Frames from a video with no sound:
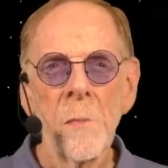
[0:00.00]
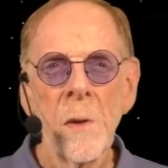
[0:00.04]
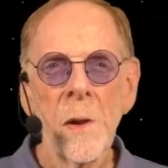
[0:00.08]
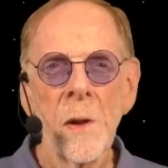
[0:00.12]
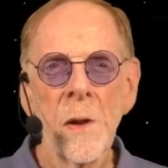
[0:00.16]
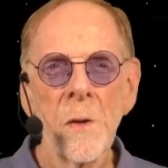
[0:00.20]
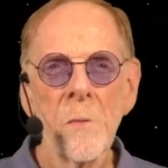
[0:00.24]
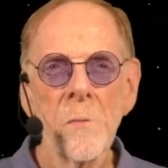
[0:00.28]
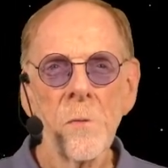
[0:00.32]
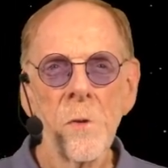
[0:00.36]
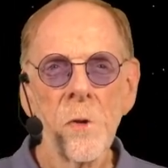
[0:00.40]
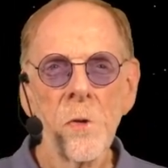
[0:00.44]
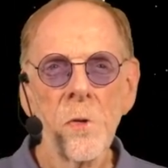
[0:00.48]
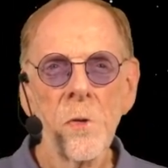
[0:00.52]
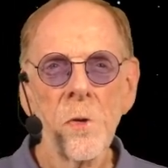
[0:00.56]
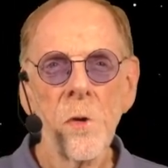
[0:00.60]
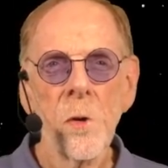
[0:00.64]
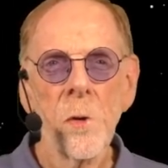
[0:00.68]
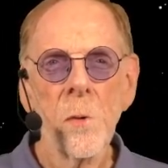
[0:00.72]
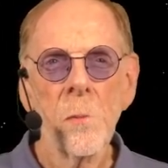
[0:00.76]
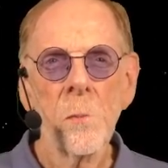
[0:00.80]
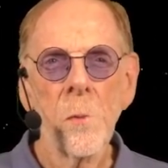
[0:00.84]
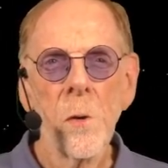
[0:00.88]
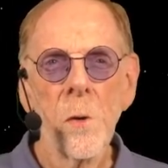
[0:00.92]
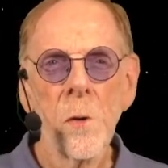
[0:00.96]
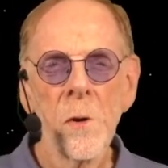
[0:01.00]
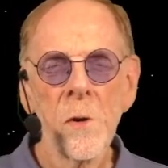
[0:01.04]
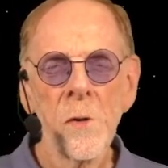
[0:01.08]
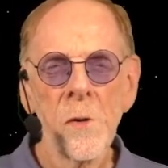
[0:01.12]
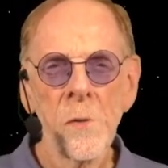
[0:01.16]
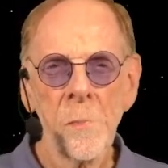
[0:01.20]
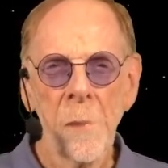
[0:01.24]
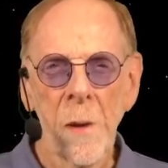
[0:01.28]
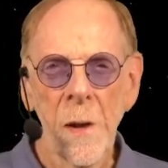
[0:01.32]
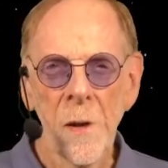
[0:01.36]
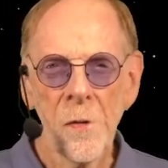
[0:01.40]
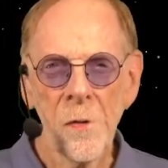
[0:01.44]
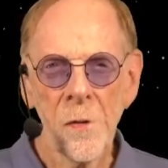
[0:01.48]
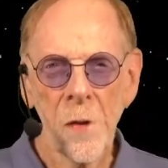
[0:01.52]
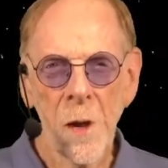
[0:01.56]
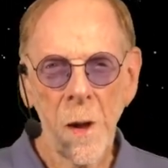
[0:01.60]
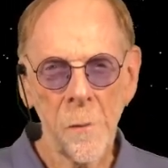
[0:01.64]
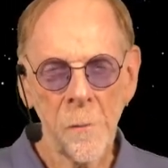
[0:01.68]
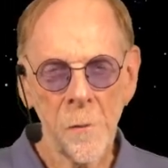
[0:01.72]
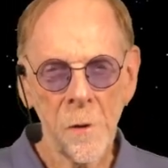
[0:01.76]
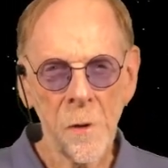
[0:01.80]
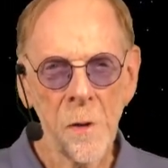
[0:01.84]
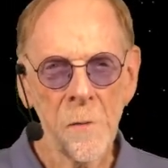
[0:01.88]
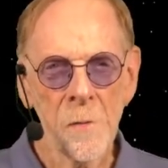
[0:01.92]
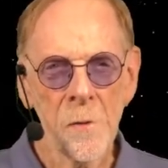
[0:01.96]
many of which show more
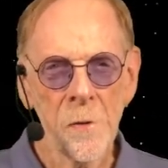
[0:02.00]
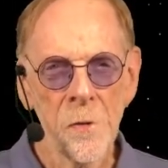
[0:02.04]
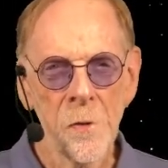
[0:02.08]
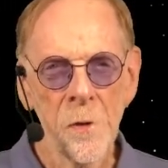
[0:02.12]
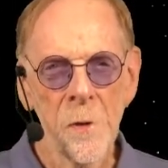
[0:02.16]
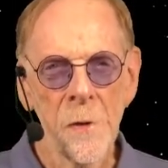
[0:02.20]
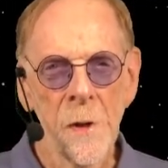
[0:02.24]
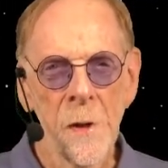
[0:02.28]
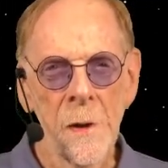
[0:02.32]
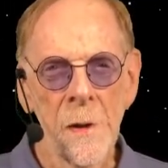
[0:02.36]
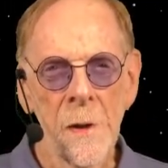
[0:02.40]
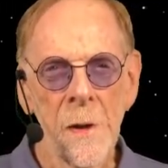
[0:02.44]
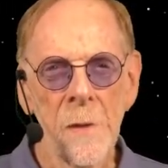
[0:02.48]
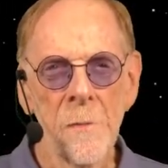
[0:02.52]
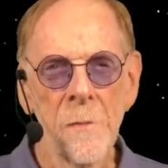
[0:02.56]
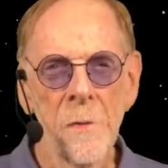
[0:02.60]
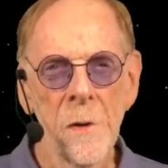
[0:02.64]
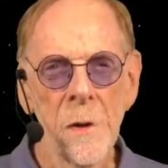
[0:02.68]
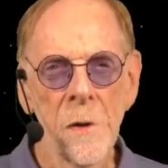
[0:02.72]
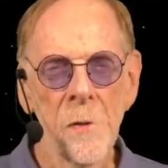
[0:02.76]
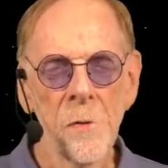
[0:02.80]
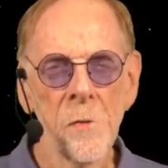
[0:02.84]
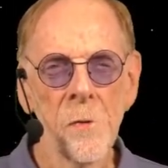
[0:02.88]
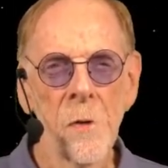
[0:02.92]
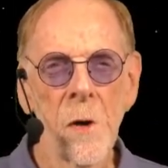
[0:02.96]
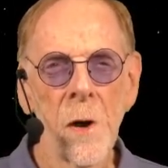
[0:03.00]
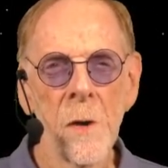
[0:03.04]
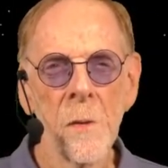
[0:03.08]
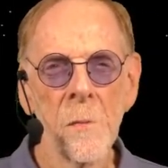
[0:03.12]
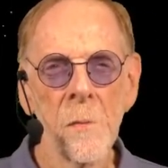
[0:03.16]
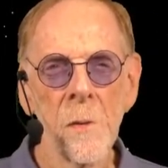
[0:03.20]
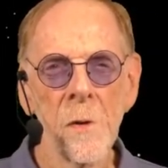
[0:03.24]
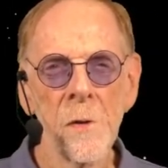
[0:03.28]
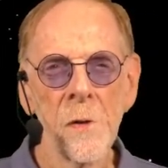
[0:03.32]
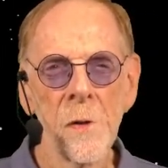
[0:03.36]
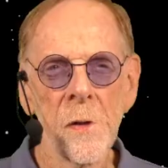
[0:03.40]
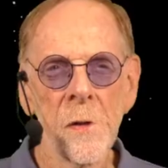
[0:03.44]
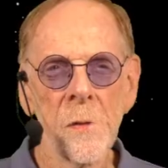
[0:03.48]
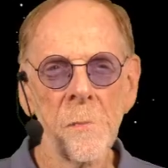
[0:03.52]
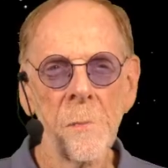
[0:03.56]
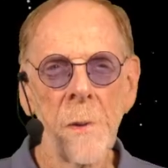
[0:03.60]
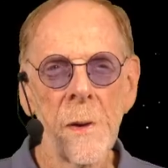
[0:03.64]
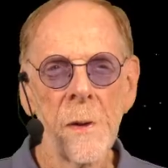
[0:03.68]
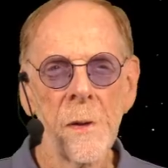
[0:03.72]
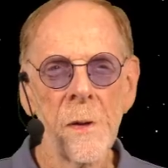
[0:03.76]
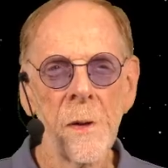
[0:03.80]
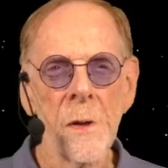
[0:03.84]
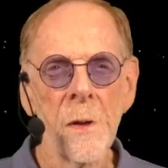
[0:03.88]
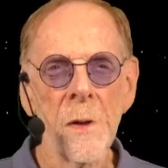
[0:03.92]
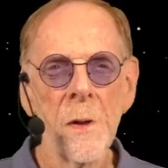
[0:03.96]
space-time curvature than even astronomers
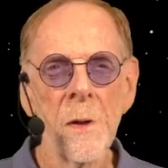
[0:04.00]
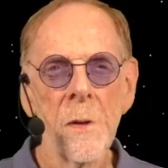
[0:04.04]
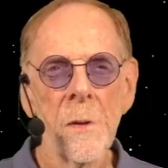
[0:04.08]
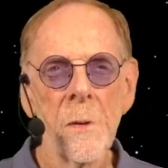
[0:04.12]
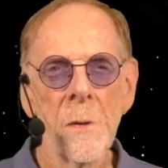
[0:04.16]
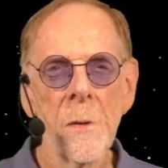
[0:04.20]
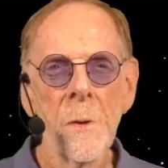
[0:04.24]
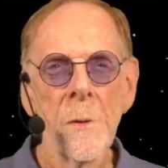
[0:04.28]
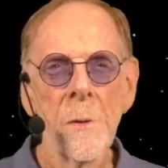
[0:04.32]
expected.